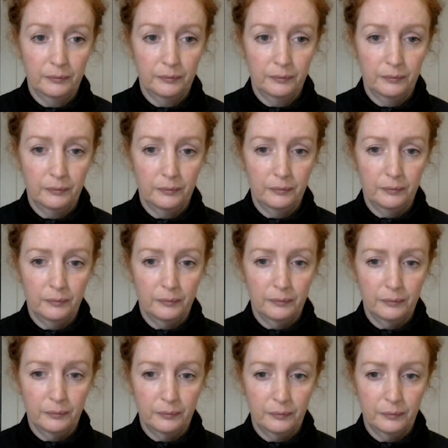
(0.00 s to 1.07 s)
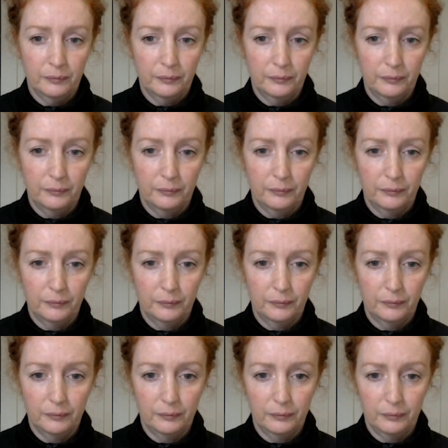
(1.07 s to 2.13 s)

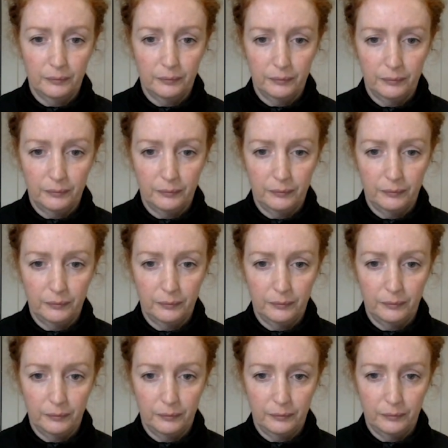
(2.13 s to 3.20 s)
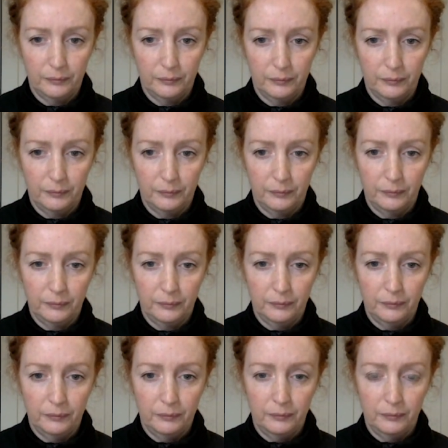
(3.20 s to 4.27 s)

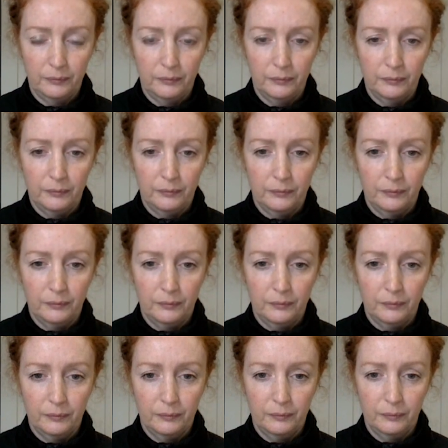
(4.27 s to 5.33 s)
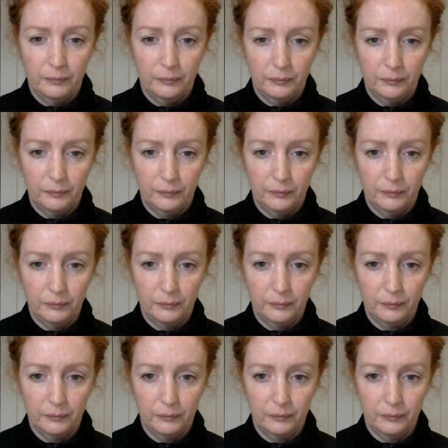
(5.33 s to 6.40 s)
No words are spoken by the person on screen.